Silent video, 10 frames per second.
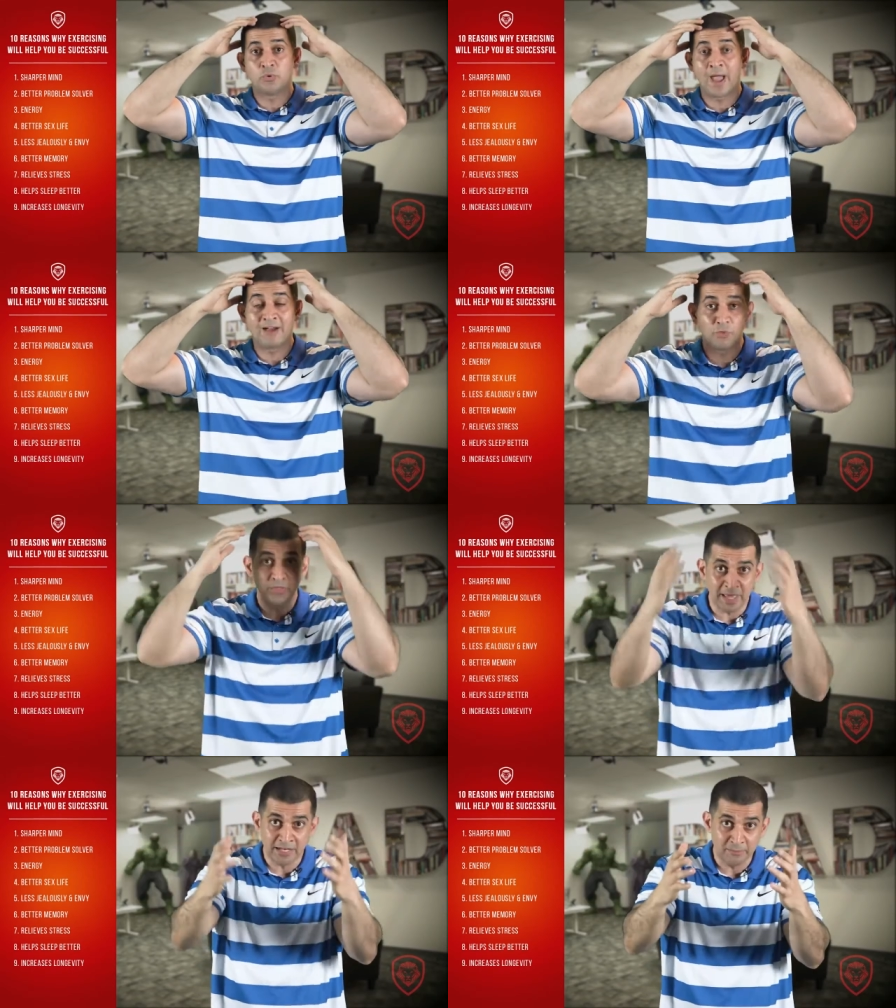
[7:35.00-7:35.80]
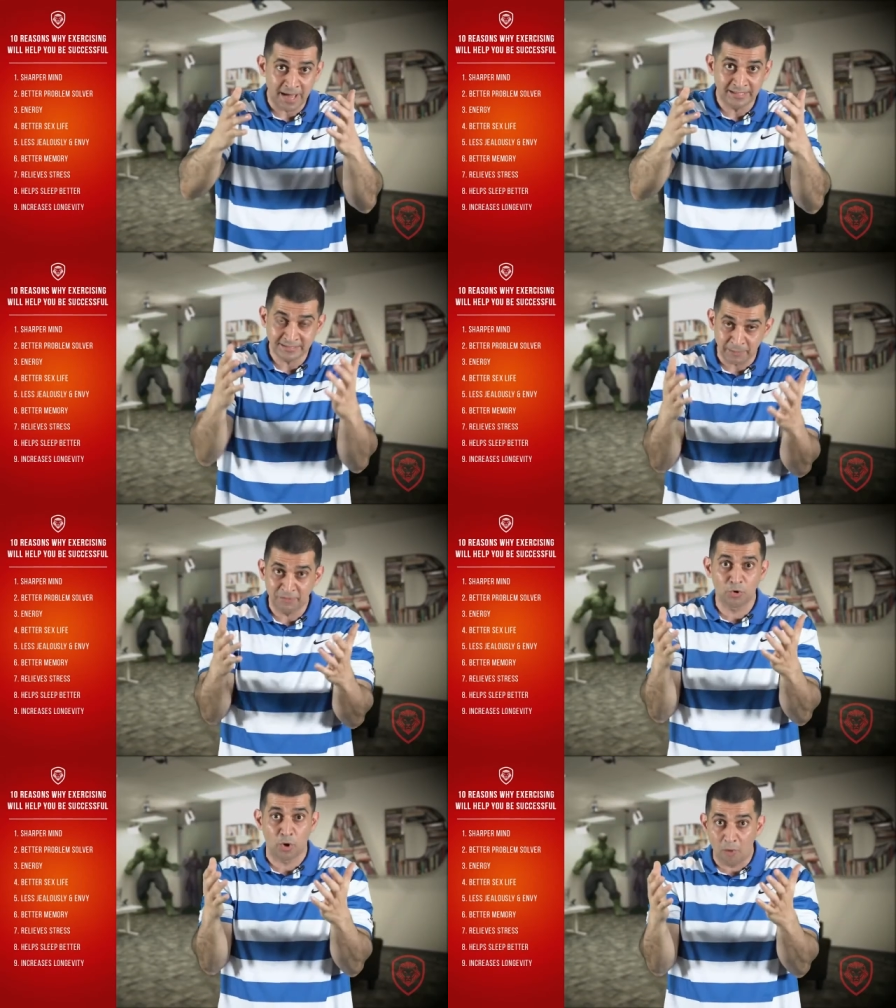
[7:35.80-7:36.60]
to have with anybody.
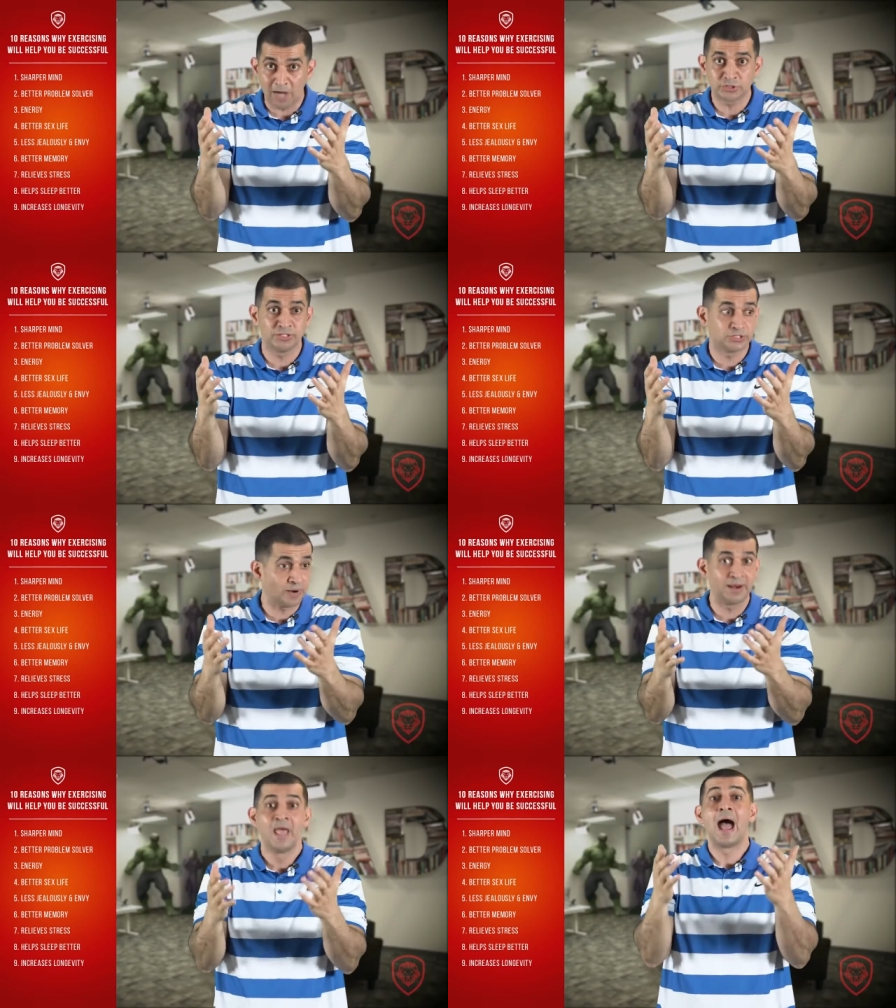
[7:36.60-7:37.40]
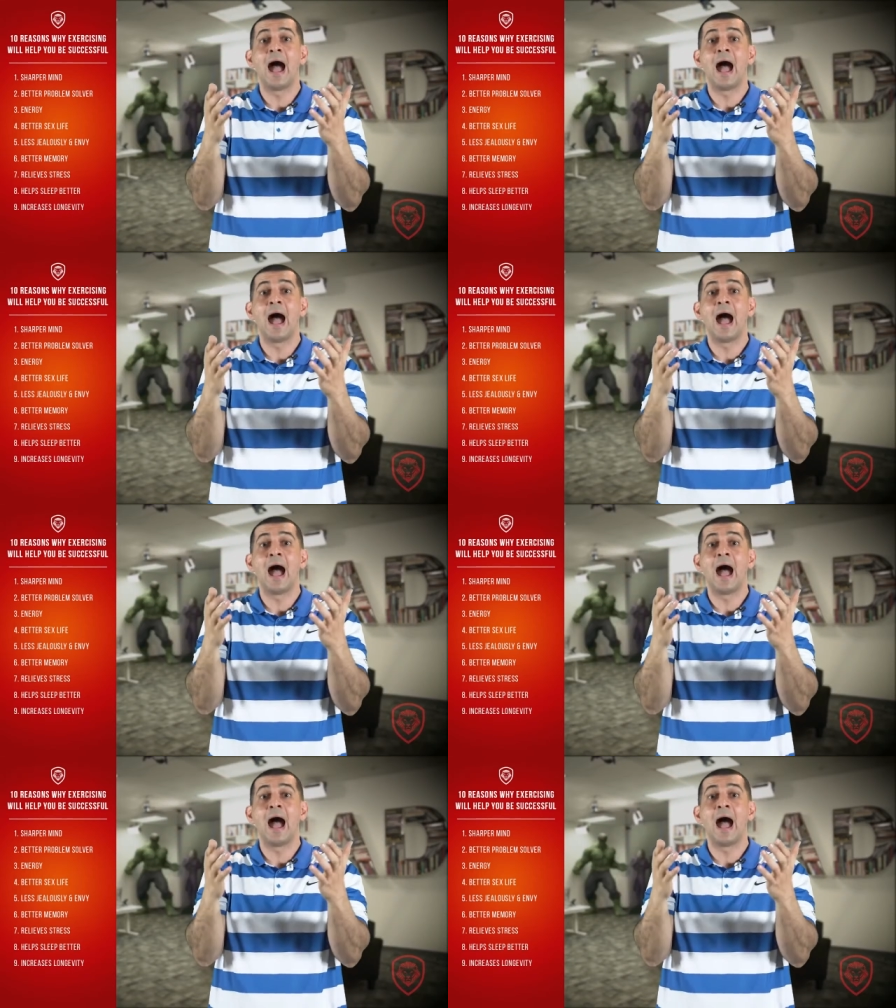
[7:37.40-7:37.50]
Some of you are watching this, right?